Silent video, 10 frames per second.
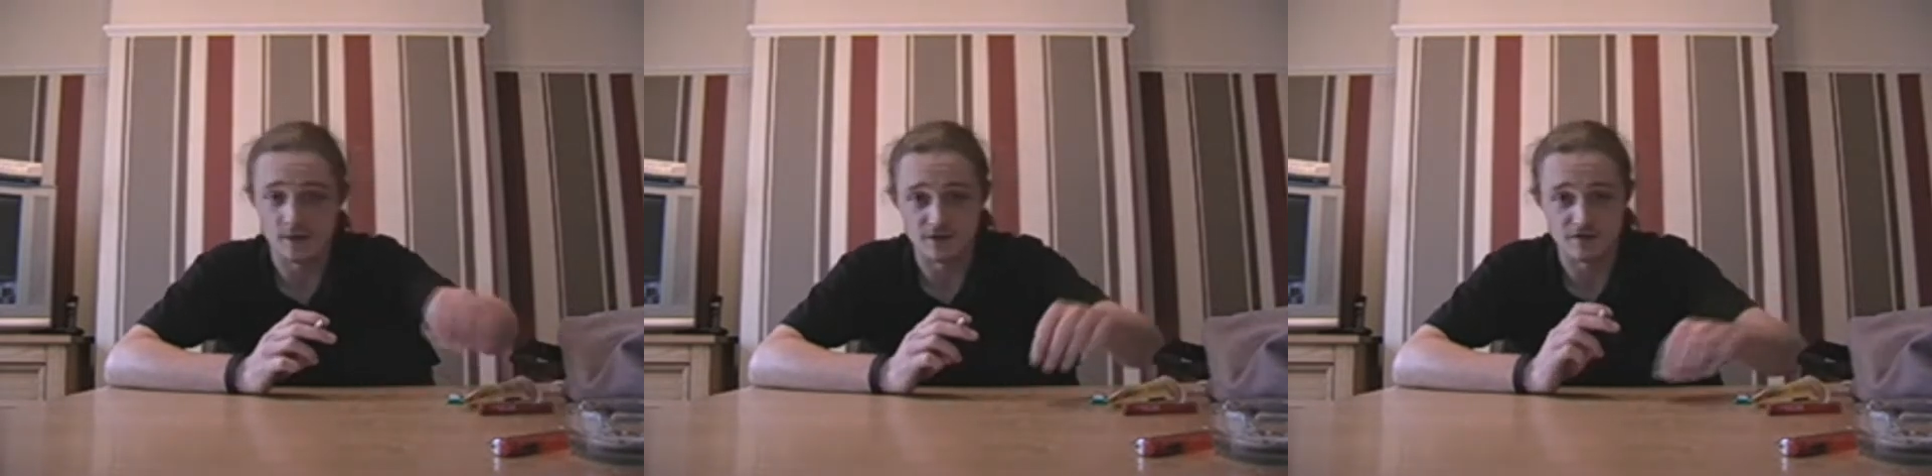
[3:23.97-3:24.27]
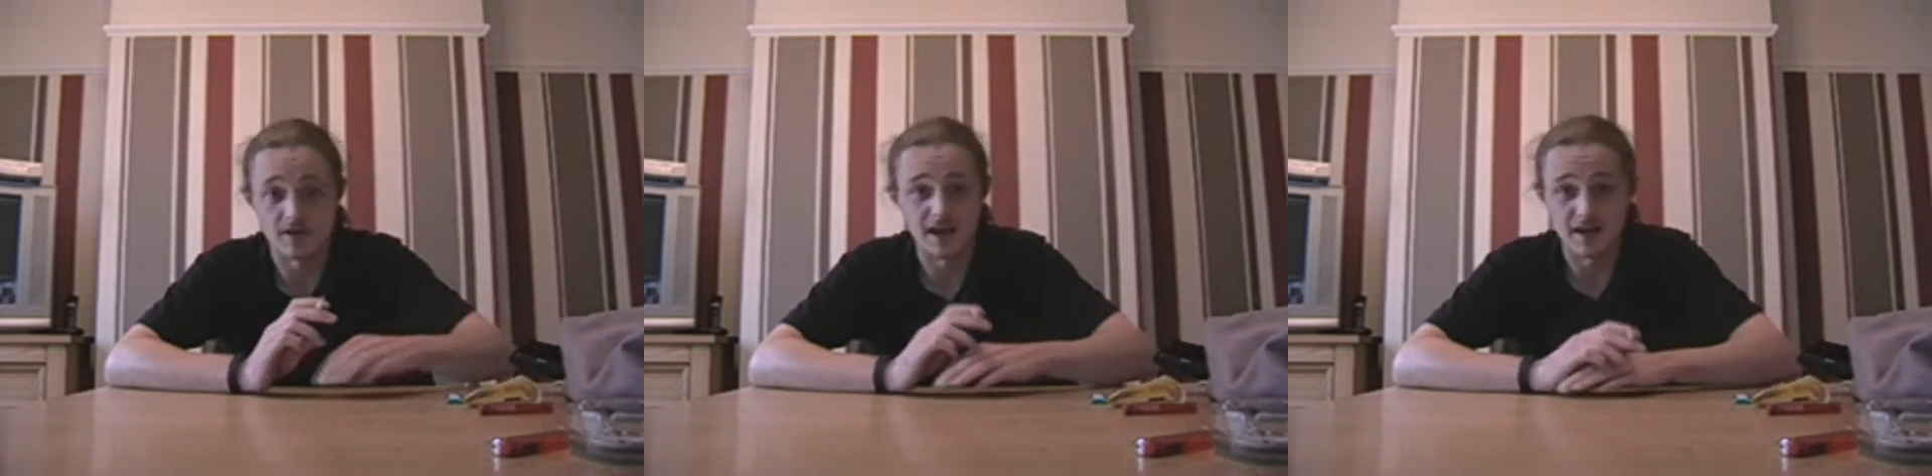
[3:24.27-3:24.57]
would just
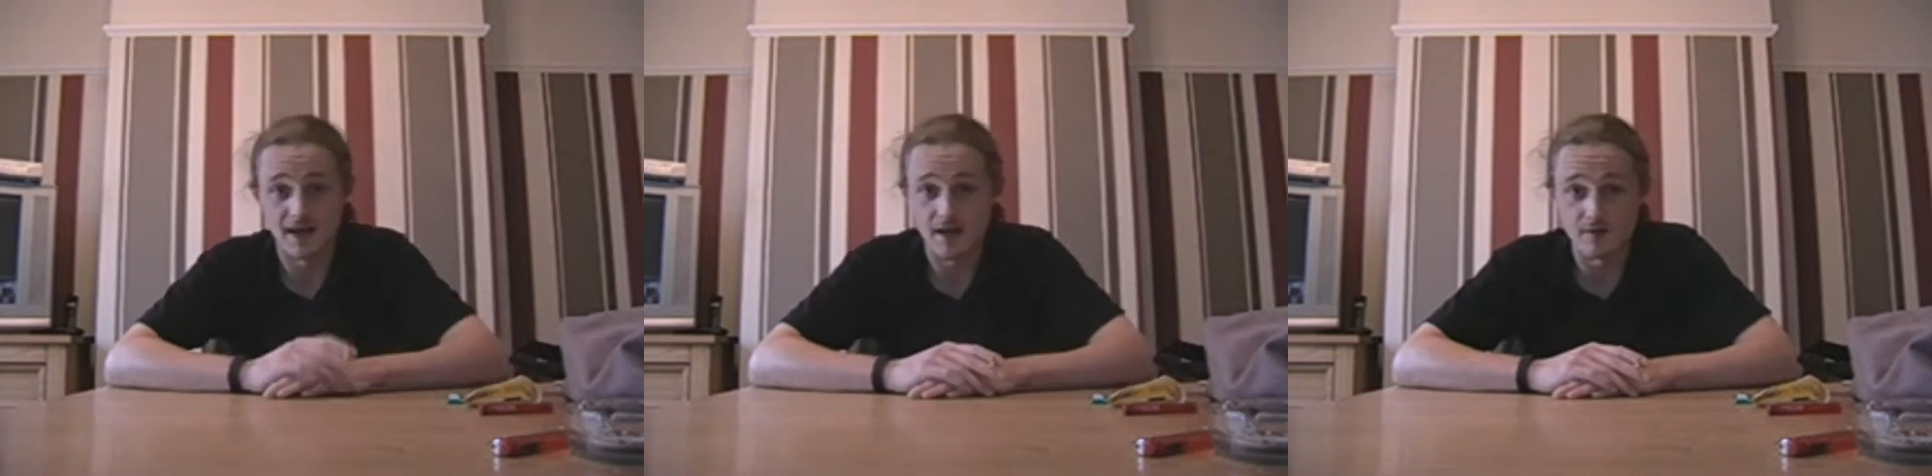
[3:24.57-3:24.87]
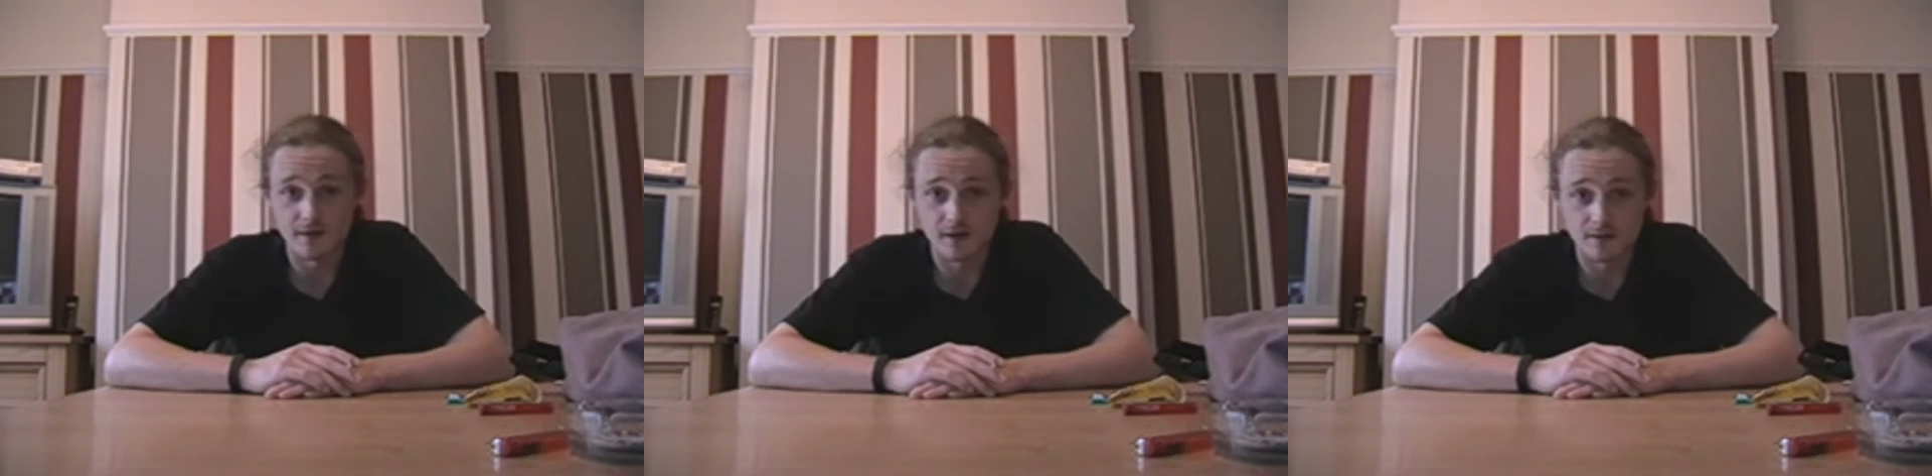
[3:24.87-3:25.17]
validate
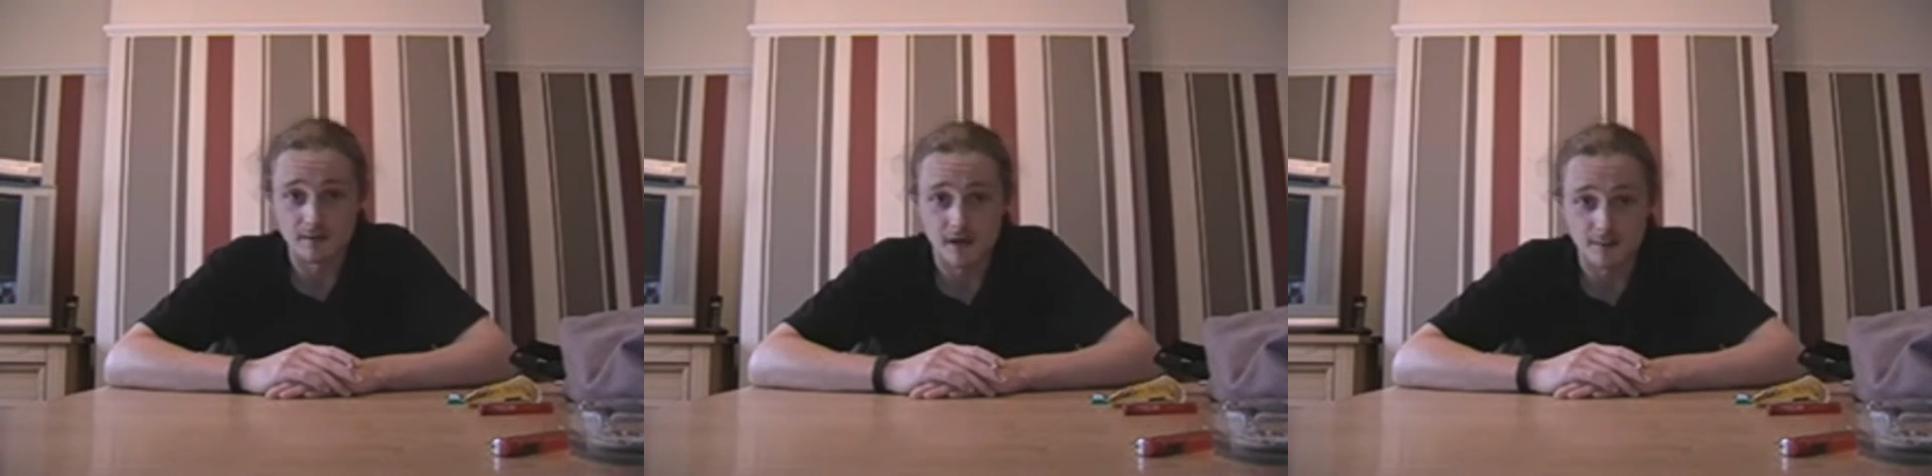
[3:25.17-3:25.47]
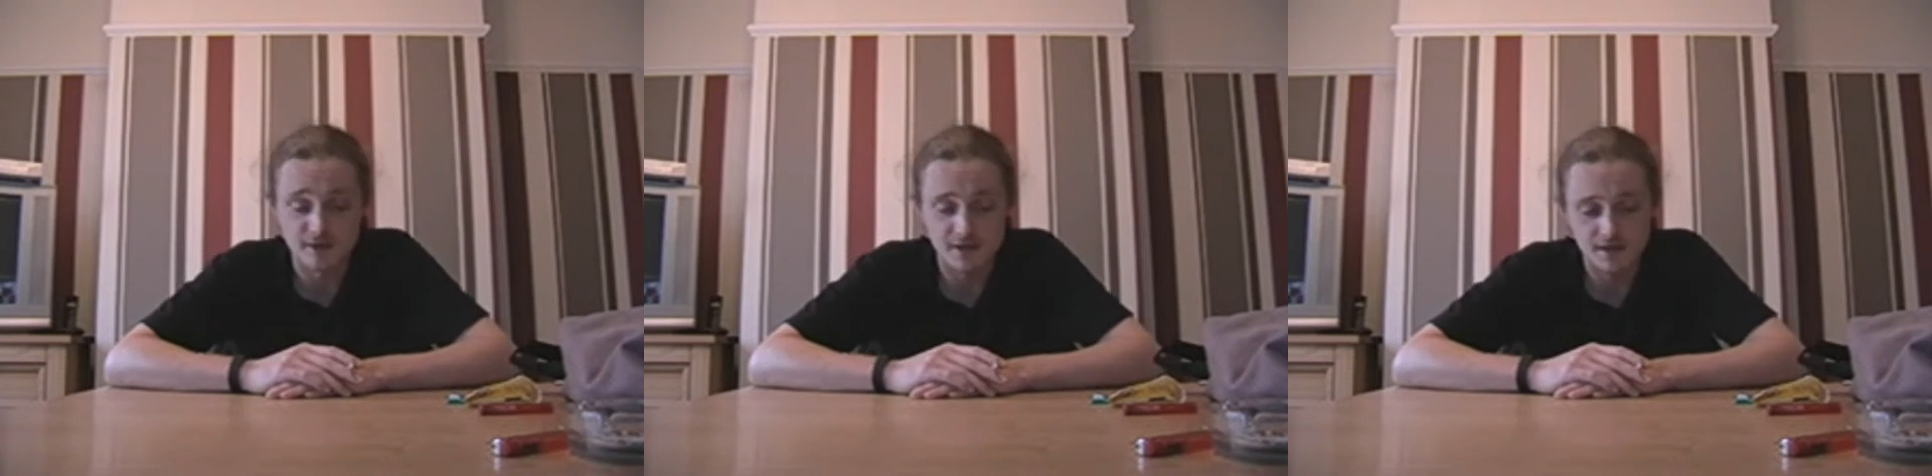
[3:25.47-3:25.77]
everything I've
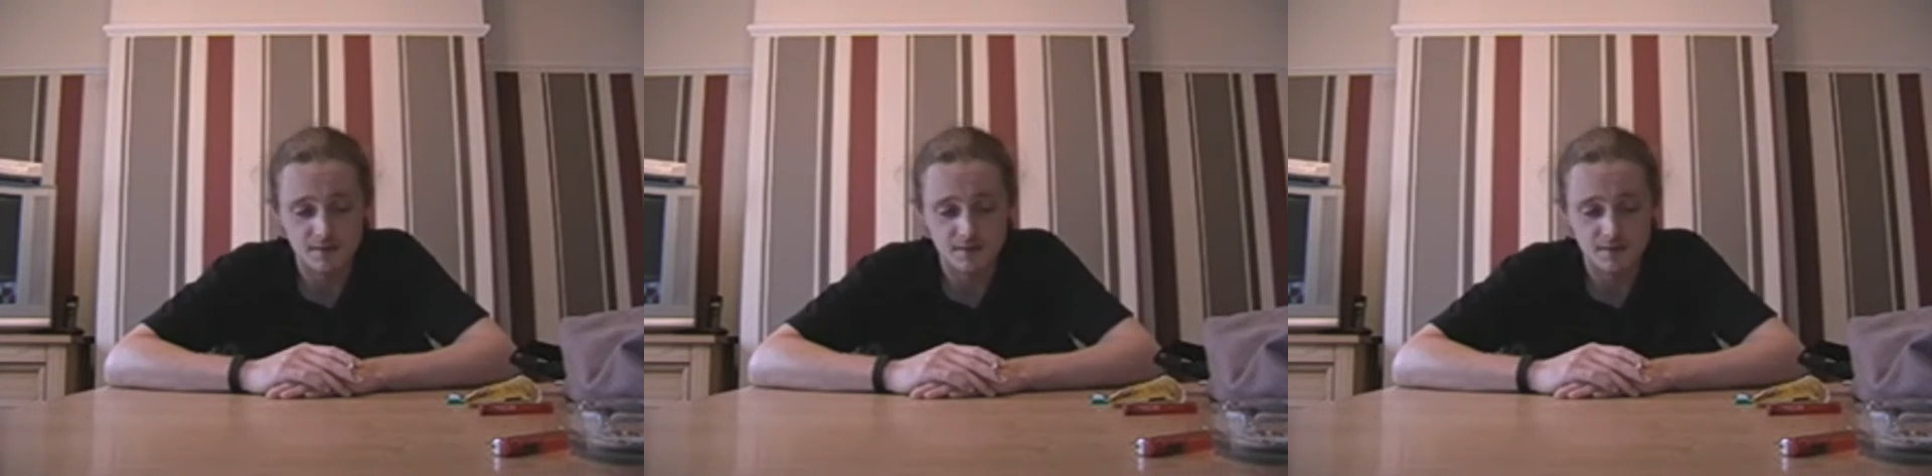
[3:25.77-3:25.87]
been saying